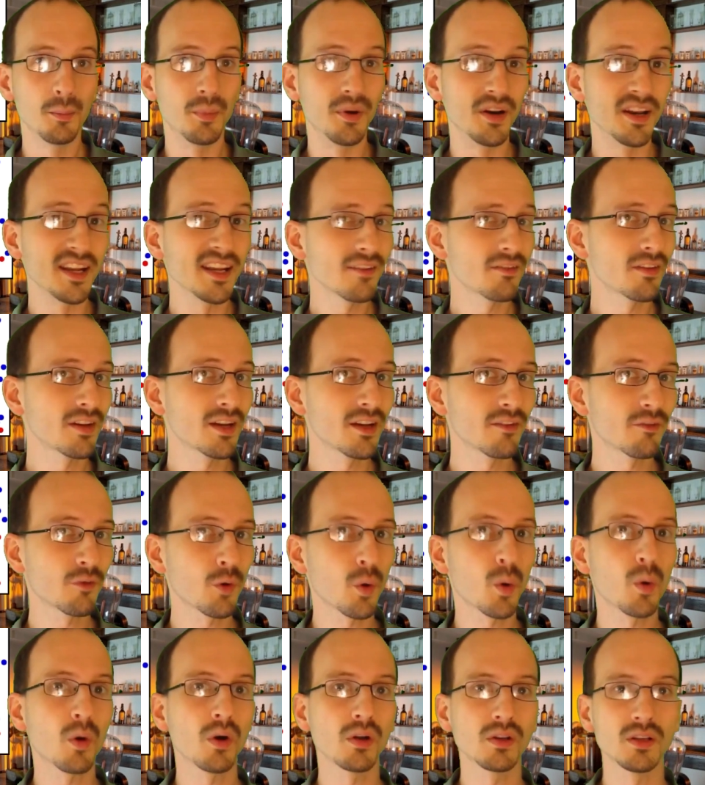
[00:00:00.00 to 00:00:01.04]
But even if
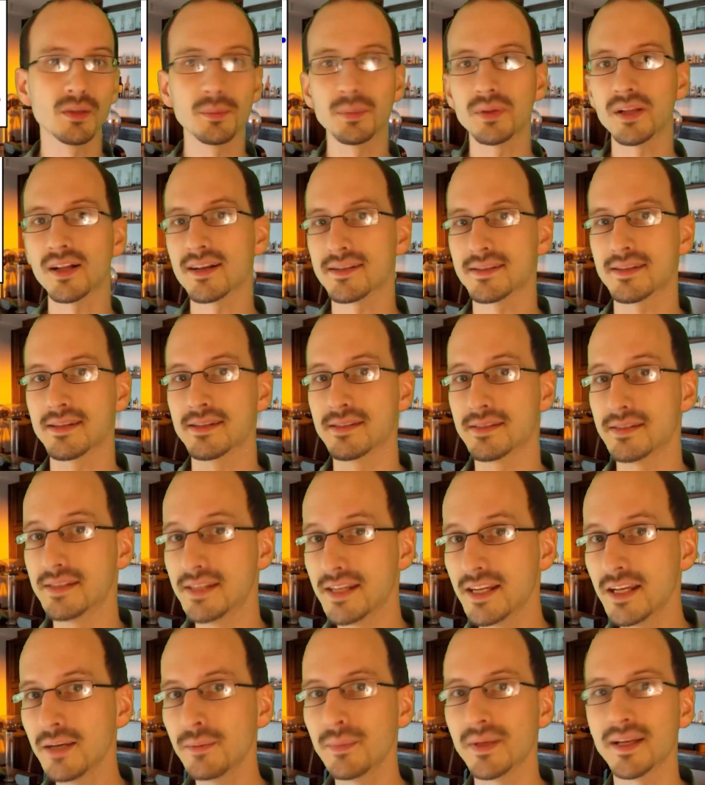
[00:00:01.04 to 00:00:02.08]
we were Laplace's
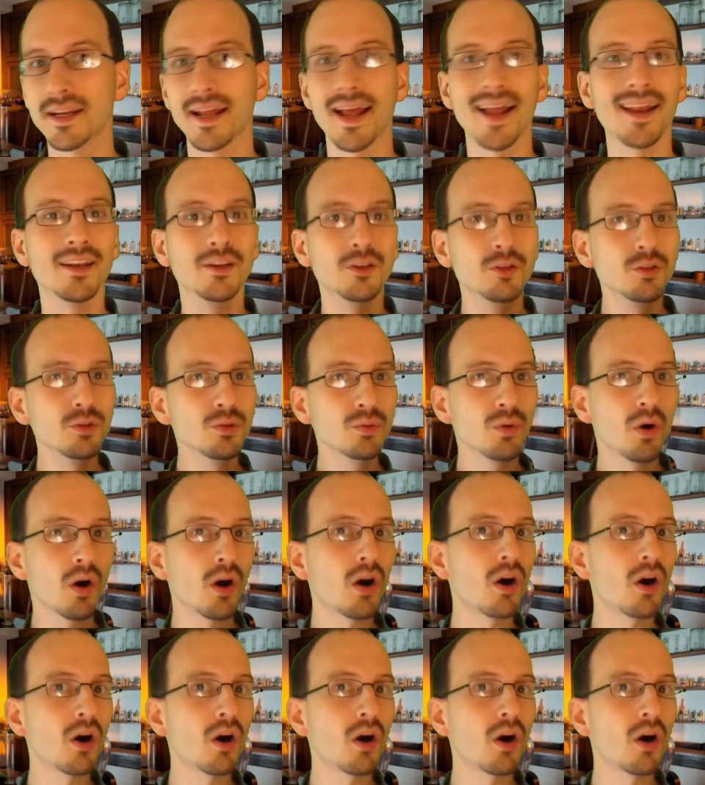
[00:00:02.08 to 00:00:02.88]
demon and knew